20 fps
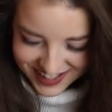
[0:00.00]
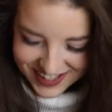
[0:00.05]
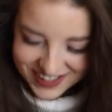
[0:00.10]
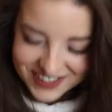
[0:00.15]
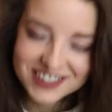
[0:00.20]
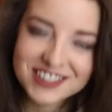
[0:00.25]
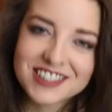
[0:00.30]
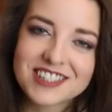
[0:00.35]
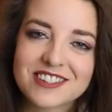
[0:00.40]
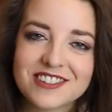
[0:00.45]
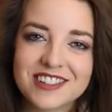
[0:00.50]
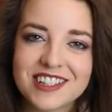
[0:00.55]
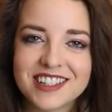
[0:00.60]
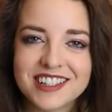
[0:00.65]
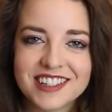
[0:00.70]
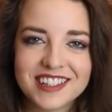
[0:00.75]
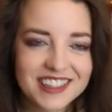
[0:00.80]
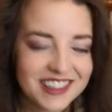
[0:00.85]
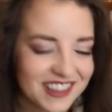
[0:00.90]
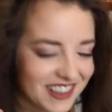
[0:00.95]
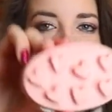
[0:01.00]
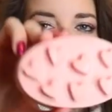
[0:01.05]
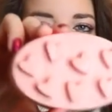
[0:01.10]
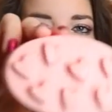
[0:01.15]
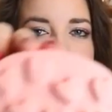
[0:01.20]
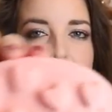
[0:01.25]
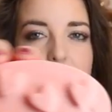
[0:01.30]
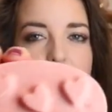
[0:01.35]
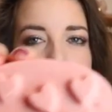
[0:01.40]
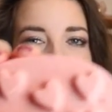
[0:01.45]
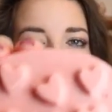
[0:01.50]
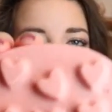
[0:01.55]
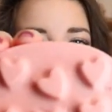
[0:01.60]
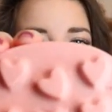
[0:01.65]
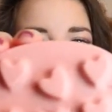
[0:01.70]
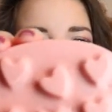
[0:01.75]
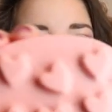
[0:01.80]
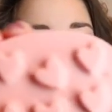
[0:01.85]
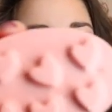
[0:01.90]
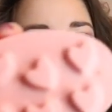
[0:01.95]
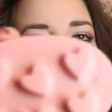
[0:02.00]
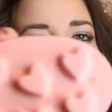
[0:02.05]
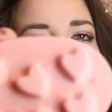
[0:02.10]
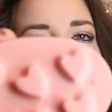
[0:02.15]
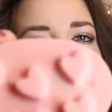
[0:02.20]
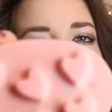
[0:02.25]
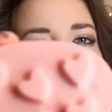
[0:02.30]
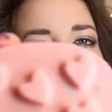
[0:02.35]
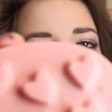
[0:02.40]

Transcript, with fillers: stuck to it. That's what it looks like.